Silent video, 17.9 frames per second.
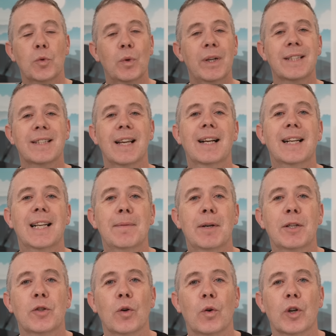So what exactly
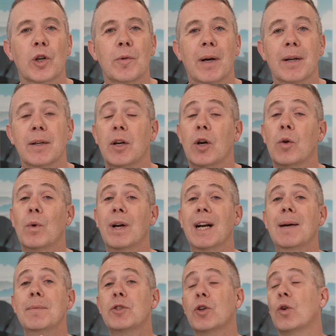am I talking about?
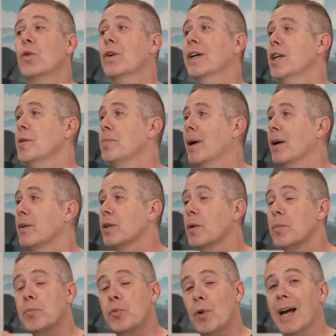Well, I'm talking
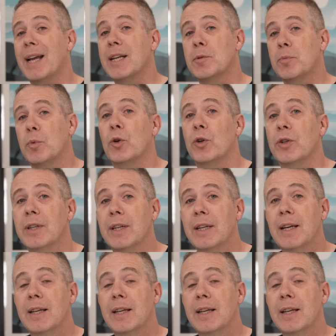about BrandBird.